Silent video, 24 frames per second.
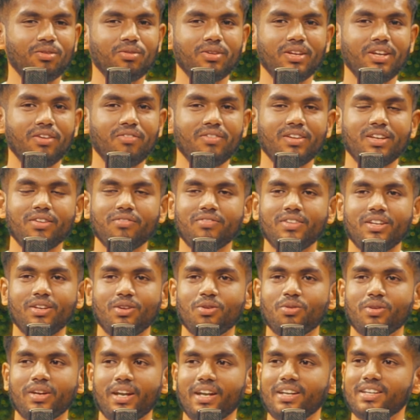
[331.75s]
don't, even if they
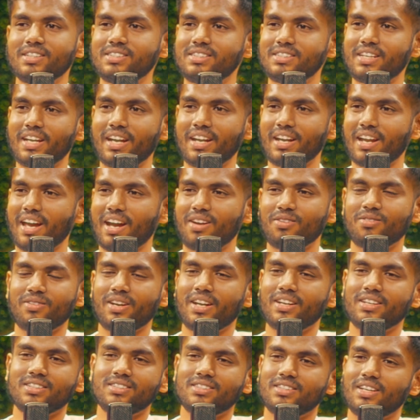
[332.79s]
don't understand, I don't
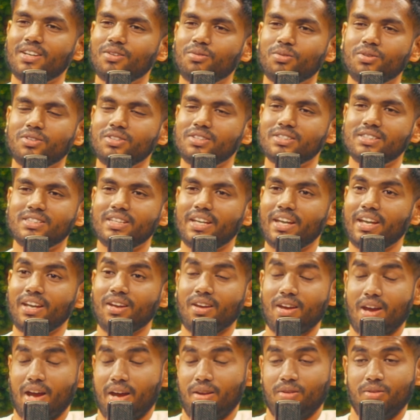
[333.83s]
understand what you're
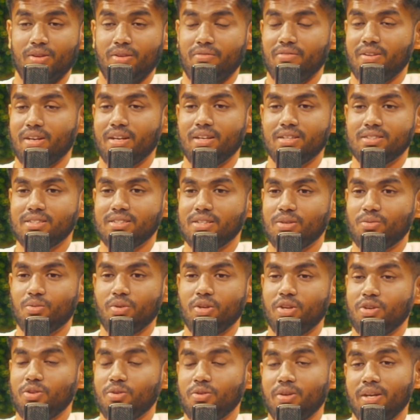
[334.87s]
saying. I don't even understand what
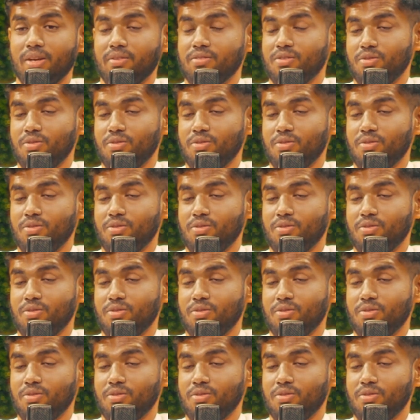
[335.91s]
you're doing.